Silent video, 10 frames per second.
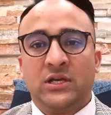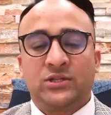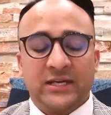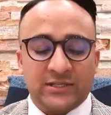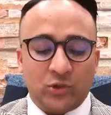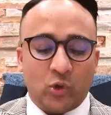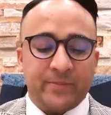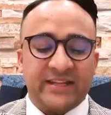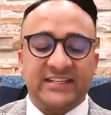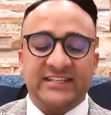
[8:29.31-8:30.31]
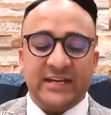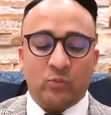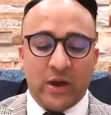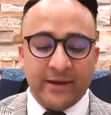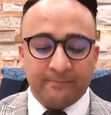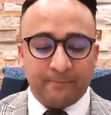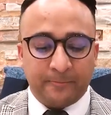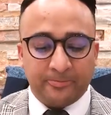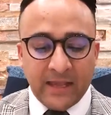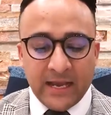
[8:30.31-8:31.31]
So let's talk about the tier 1.
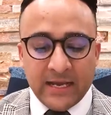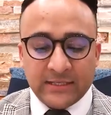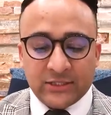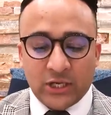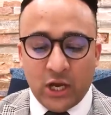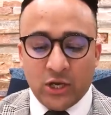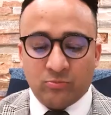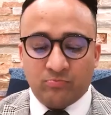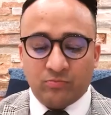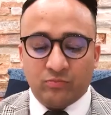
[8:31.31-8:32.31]
So